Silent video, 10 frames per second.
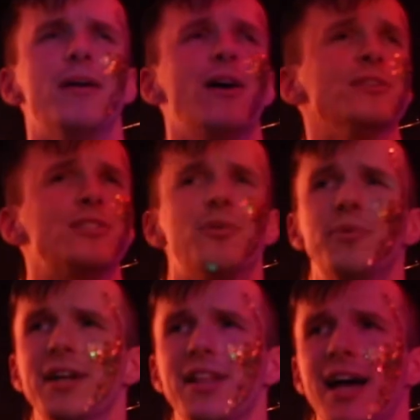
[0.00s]
Also
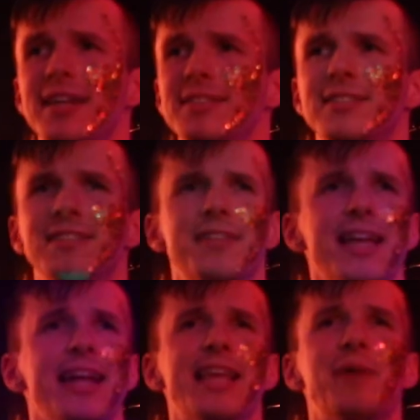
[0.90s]
realize that
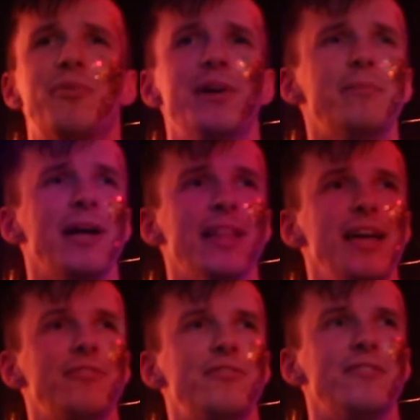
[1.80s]
at that point in my
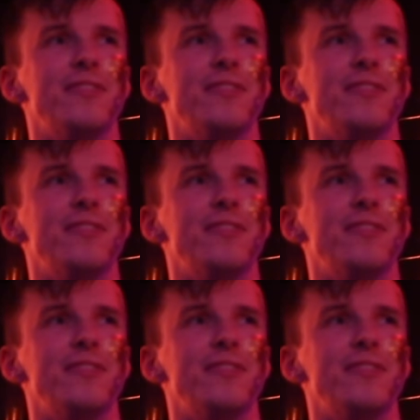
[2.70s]
life,